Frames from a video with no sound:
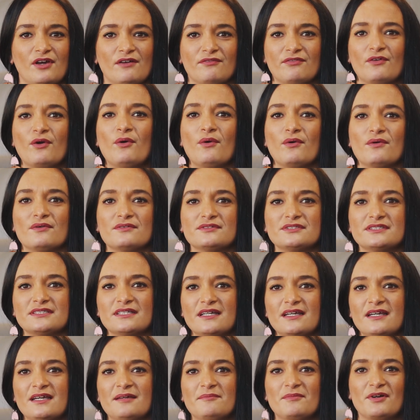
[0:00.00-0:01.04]
of course,
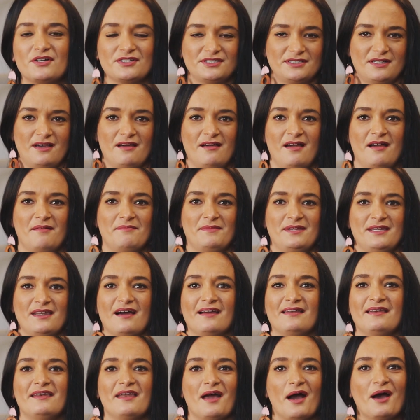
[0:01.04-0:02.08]
because I
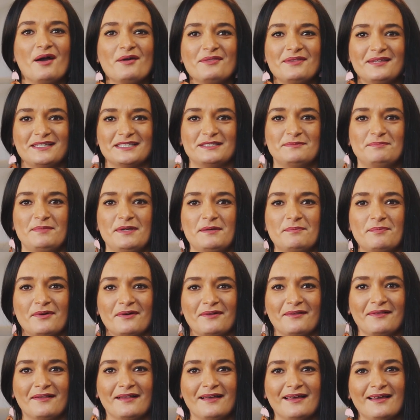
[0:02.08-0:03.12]
know these
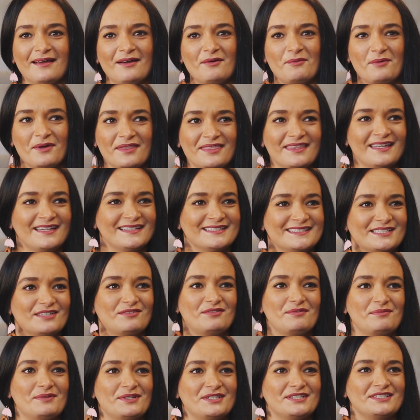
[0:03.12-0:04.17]
people within
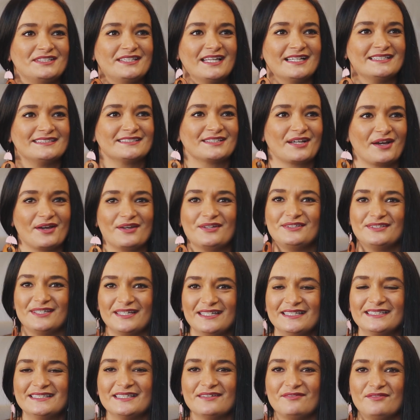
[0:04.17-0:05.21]
SilverBridge that's going to
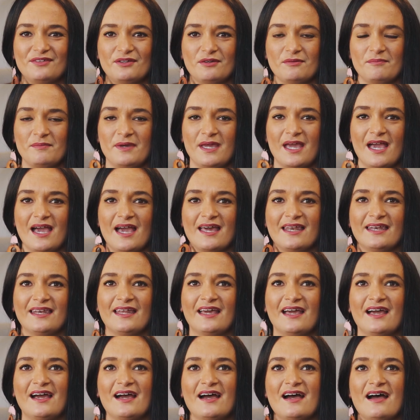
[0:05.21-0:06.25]
interview me, and
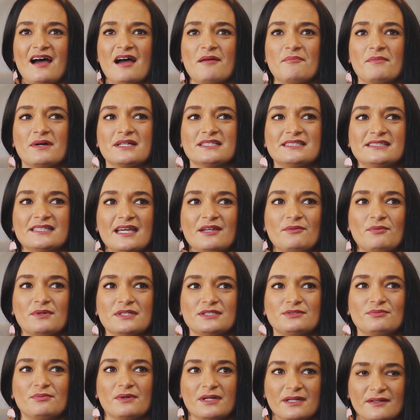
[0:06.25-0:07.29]
I must say it
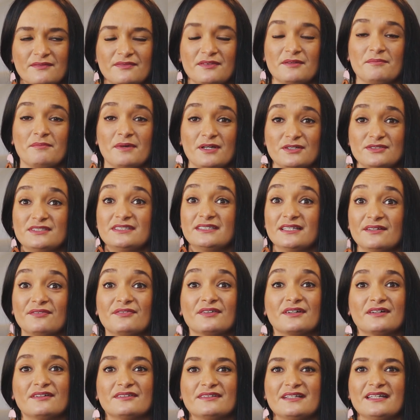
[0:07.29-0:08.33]
was one of the most
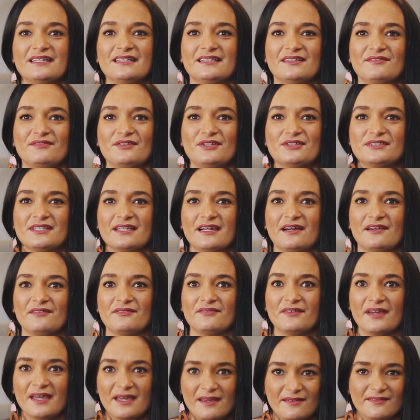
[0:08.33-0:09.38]
difficult interviews that I've
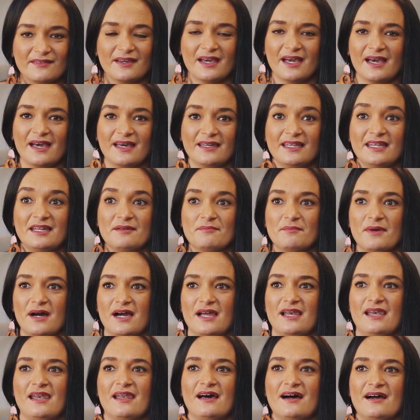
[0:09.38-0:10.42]
ever had in
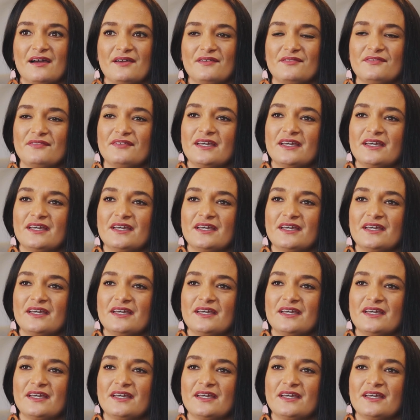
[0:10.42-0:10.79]
my life.